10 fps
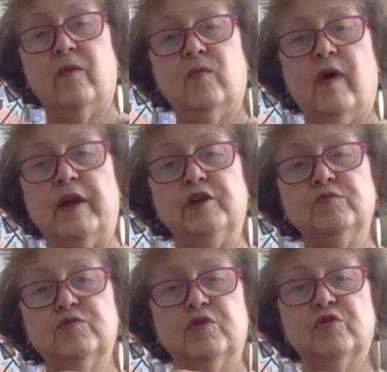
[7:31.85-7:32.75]
when
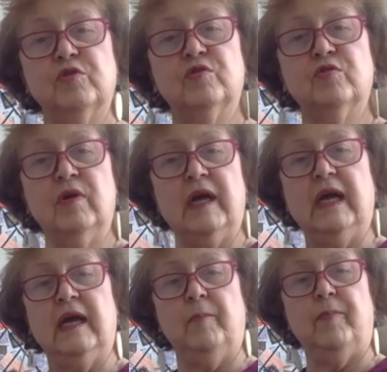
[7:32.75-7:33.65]
you do
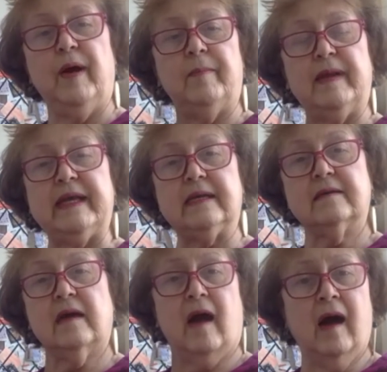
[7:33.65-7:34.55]
public
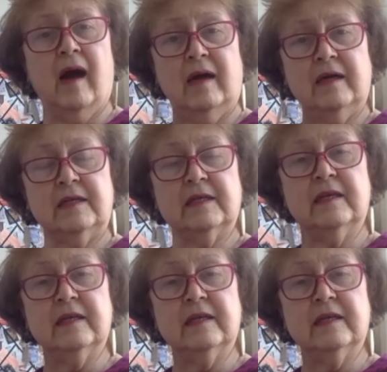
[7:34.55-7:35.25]
art?